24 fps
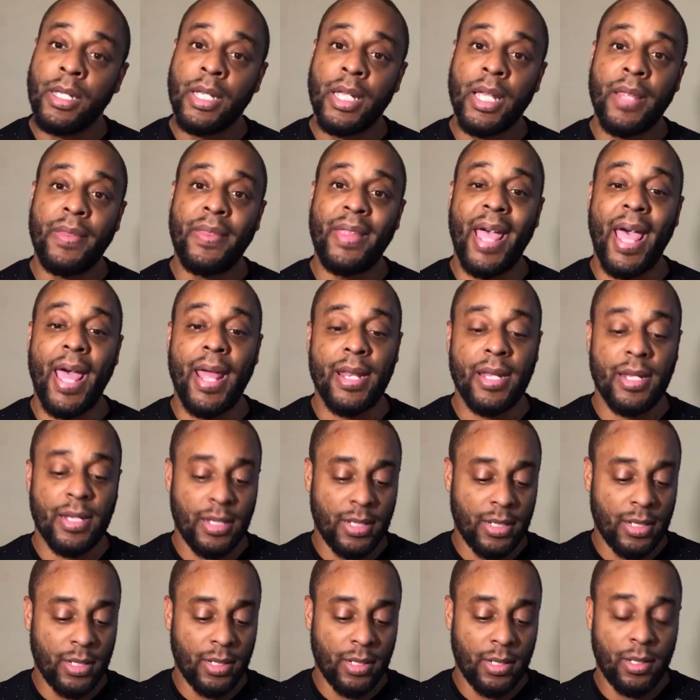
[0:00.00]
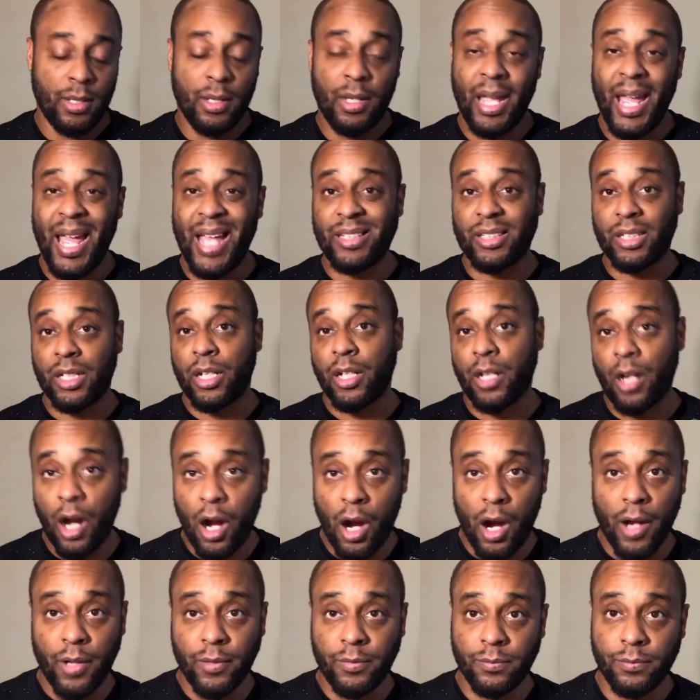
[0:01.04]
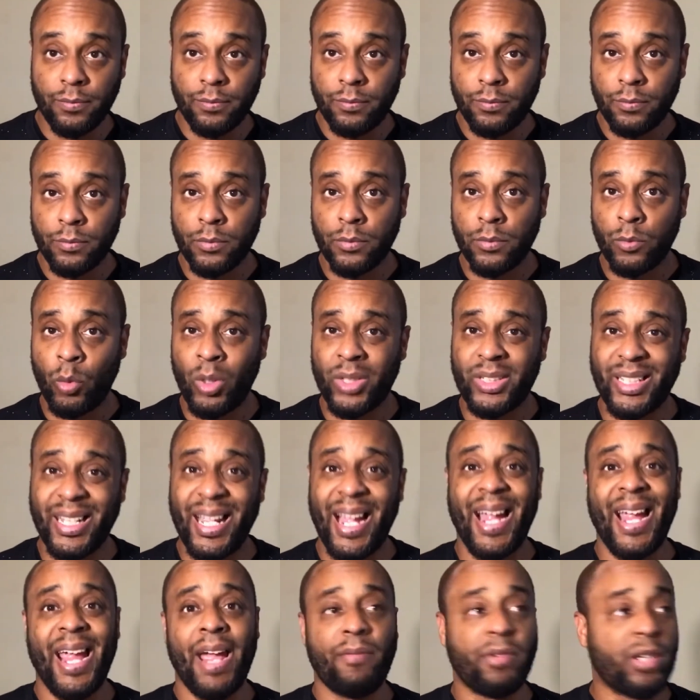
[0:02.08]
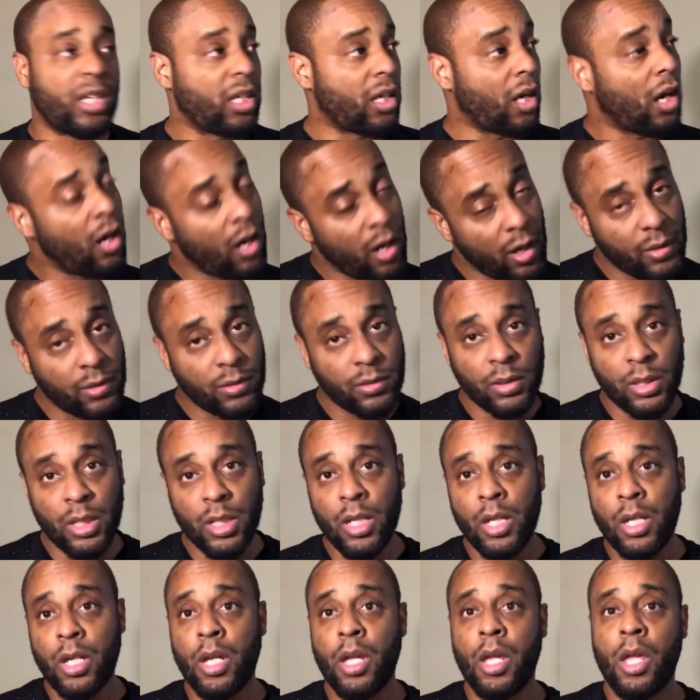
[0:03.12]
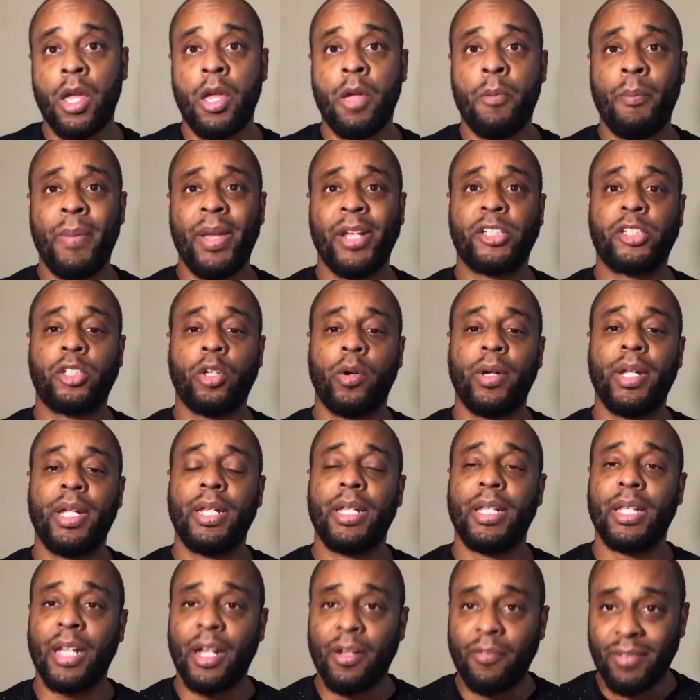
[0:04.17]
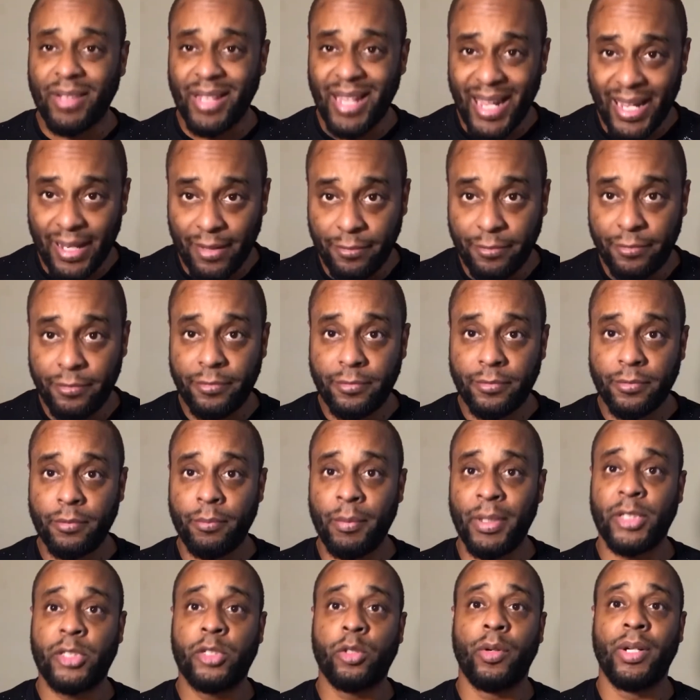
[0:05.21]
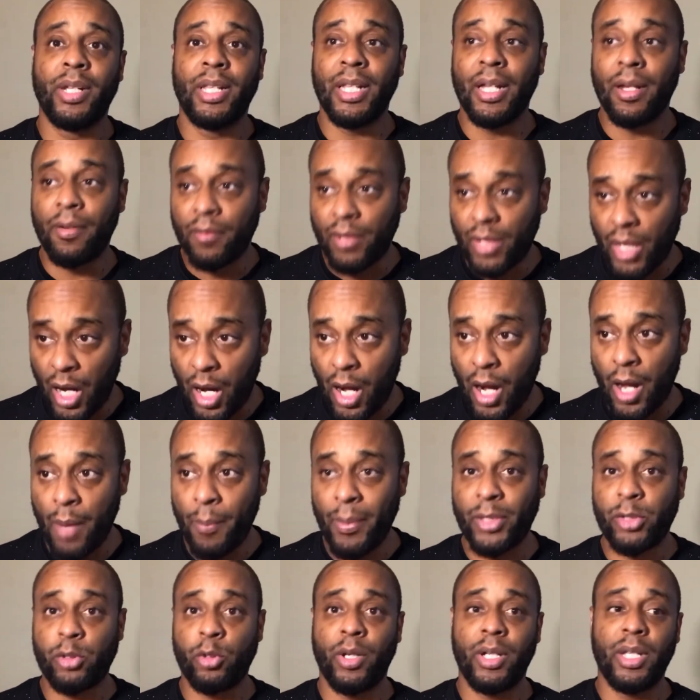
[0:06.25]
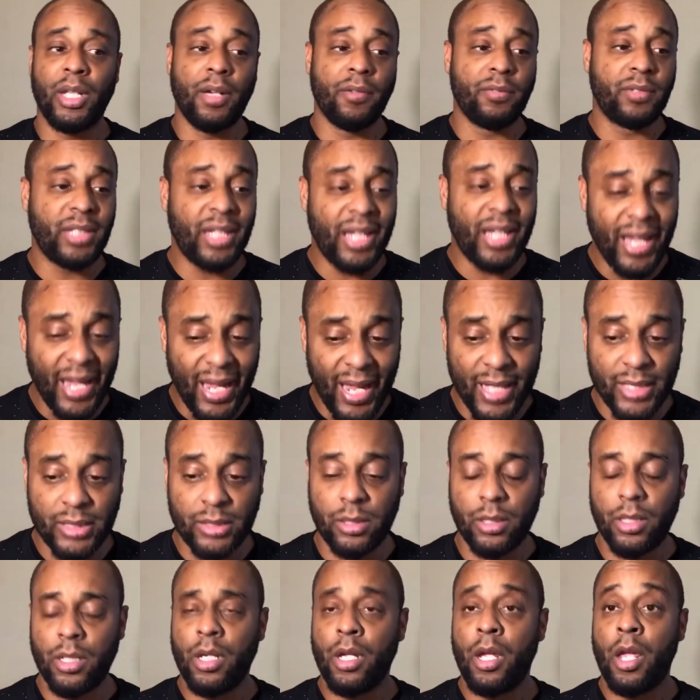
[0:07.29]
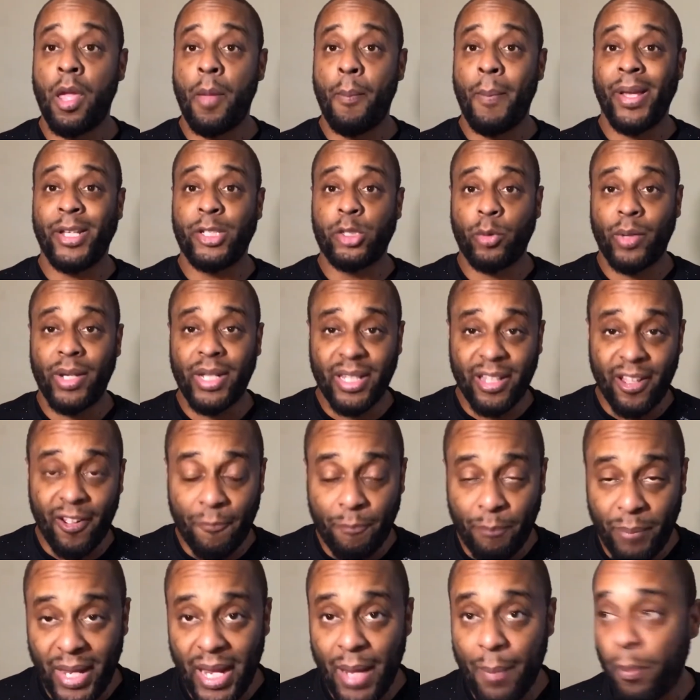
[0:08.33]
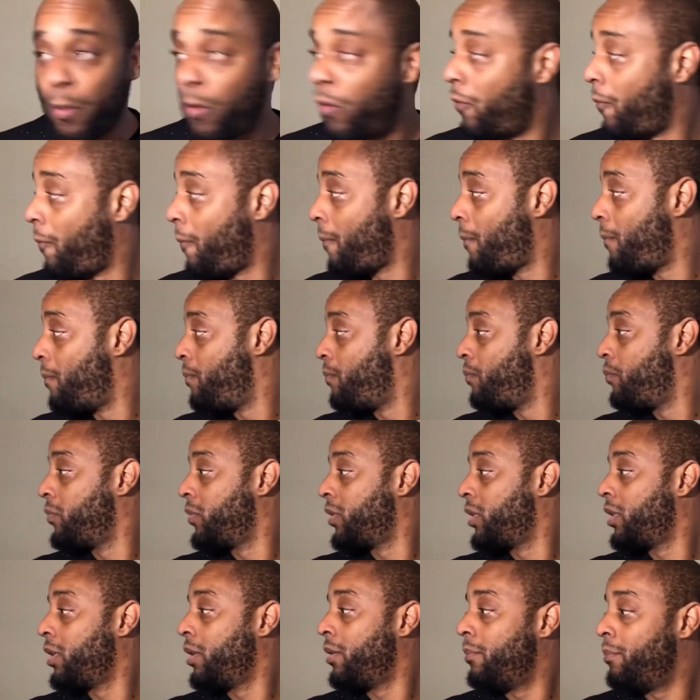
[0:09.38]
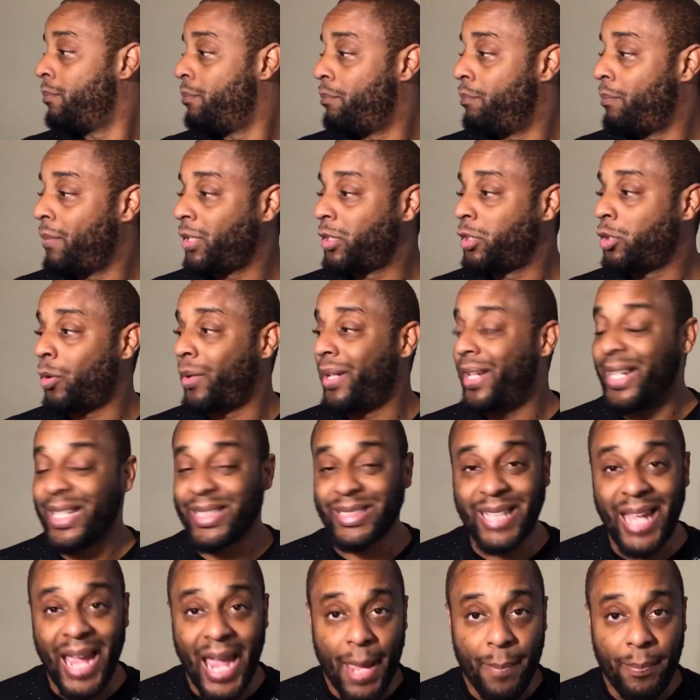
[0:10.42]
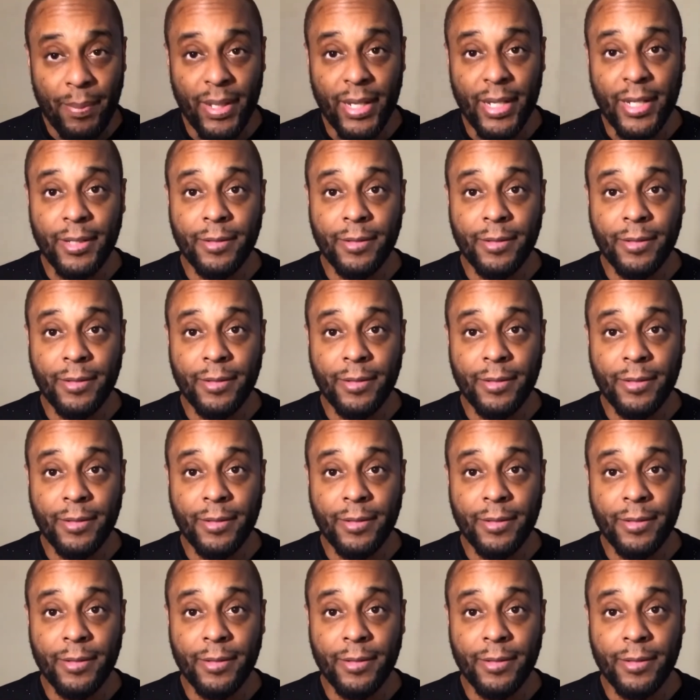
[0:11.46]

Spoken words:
that has a good heart. Once a guy have a good heart, make sure he love life. Make sure he love God. Make sure he love kids. Make sure he love people. Make sure he is happy.